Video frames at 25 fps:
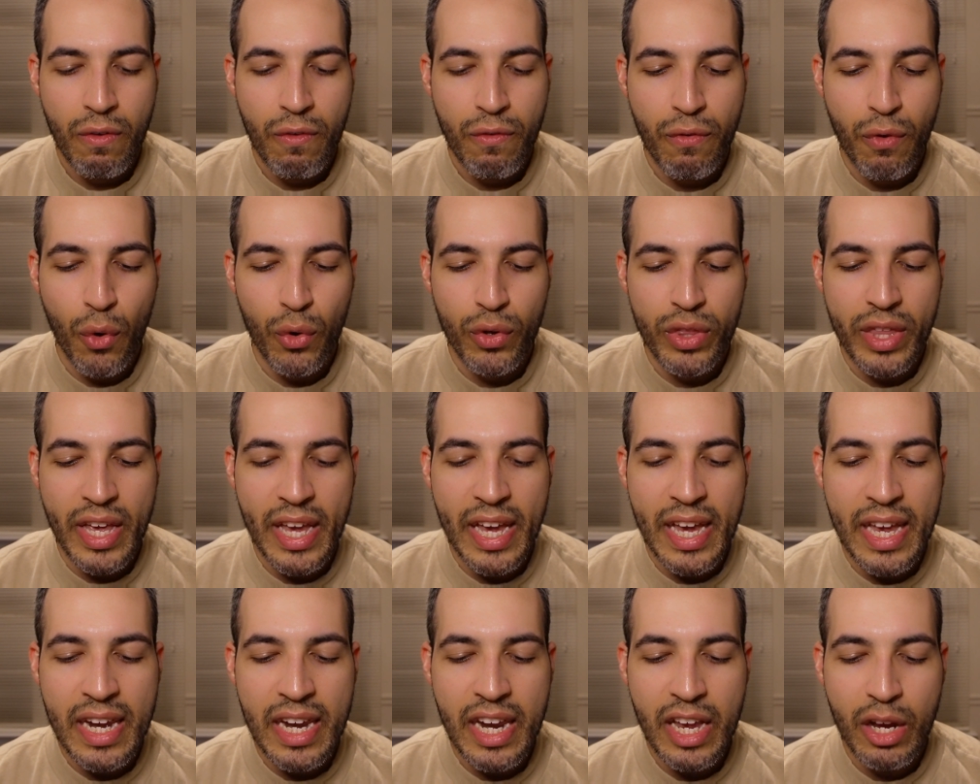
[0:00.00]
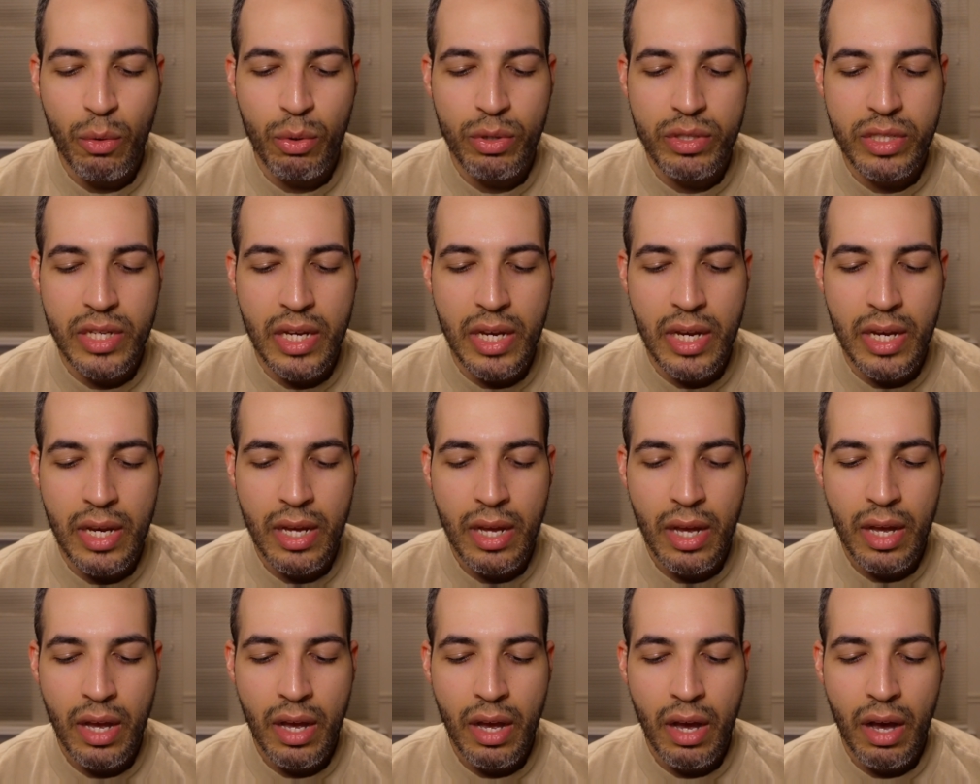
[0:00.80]
For the
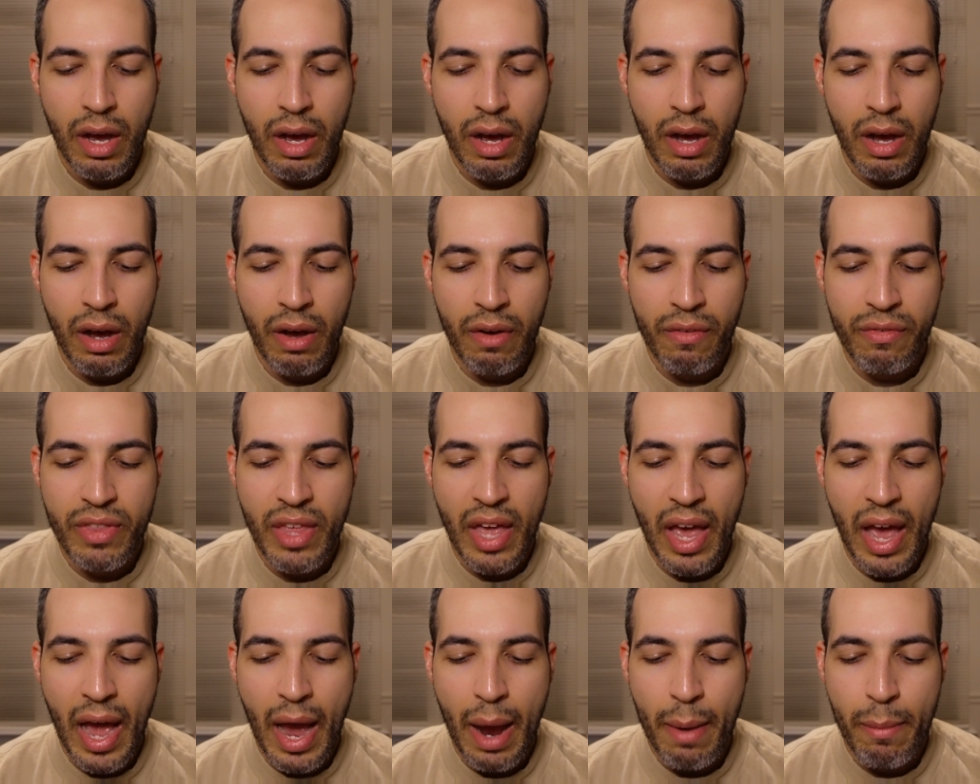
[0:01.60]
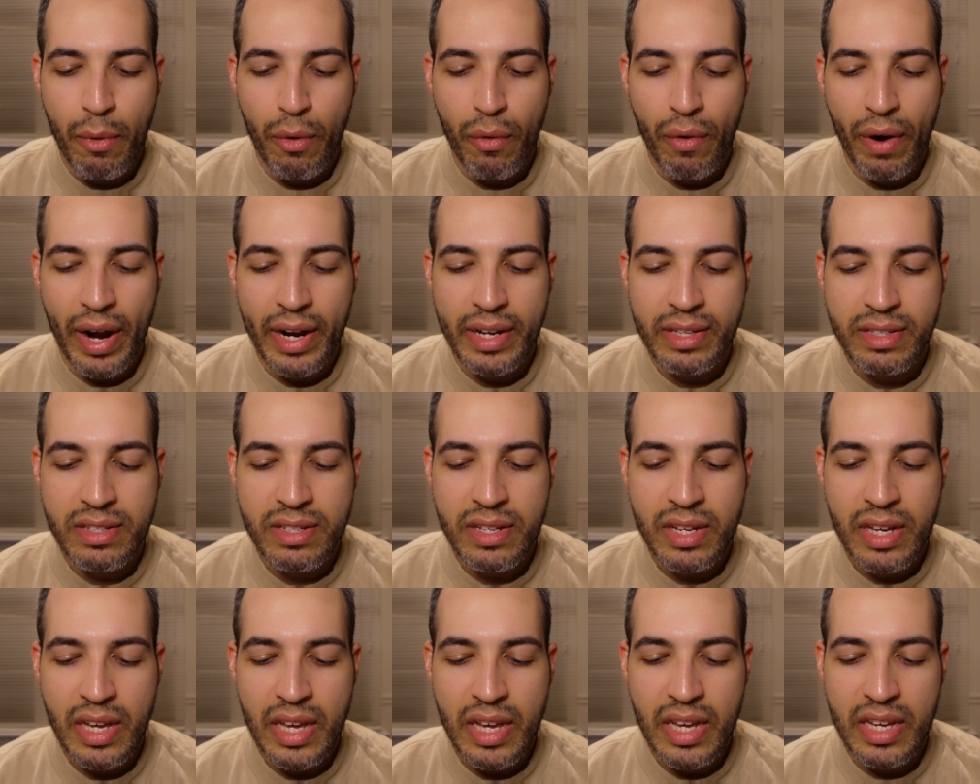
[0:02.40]
iniquity of the
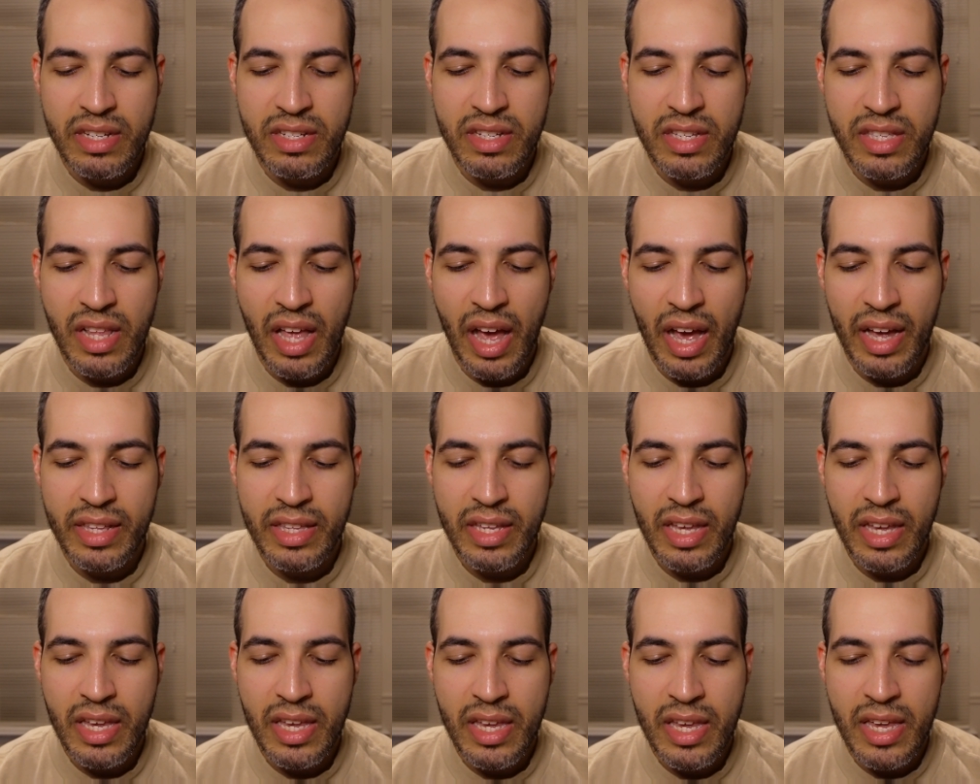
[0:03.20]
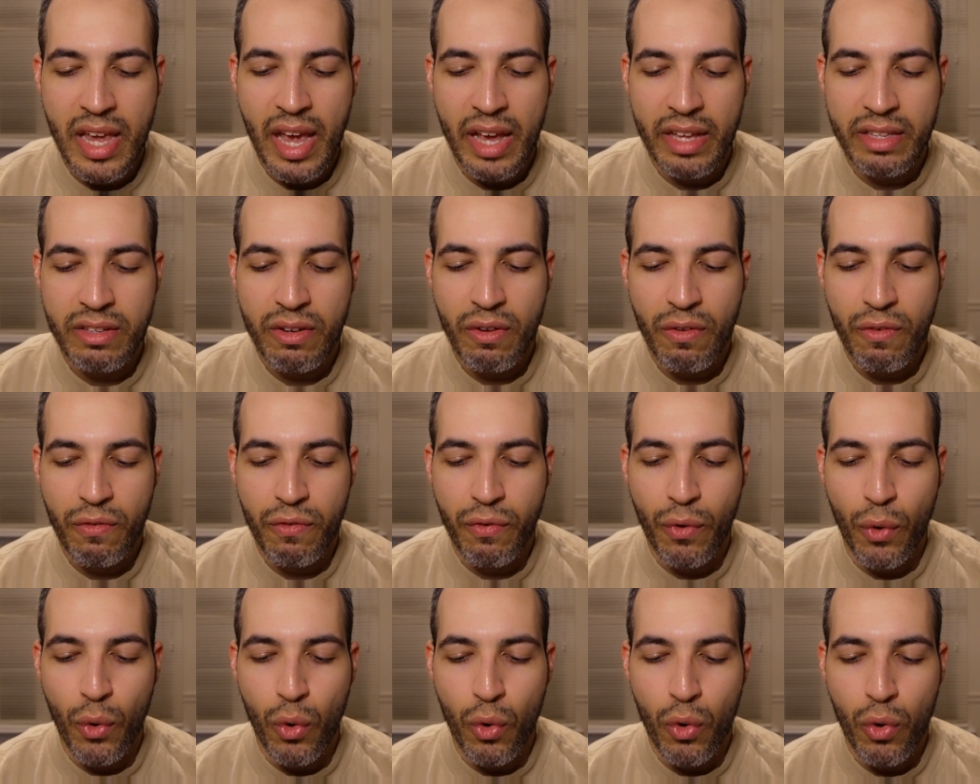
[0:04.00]
Amorites is not yet
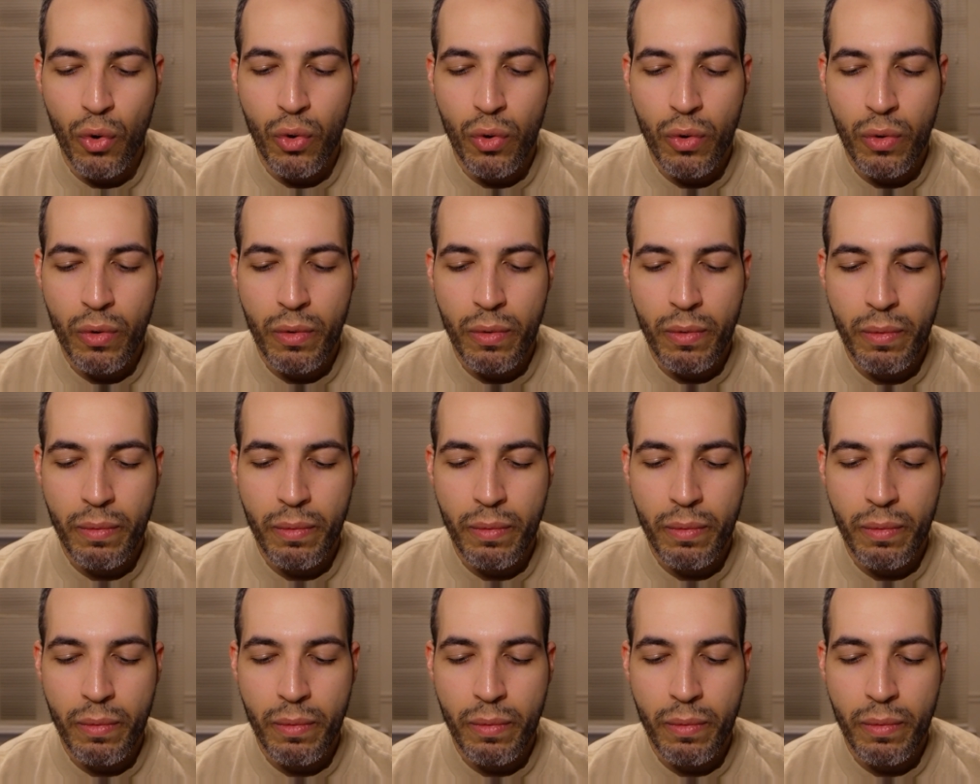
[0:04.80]
full.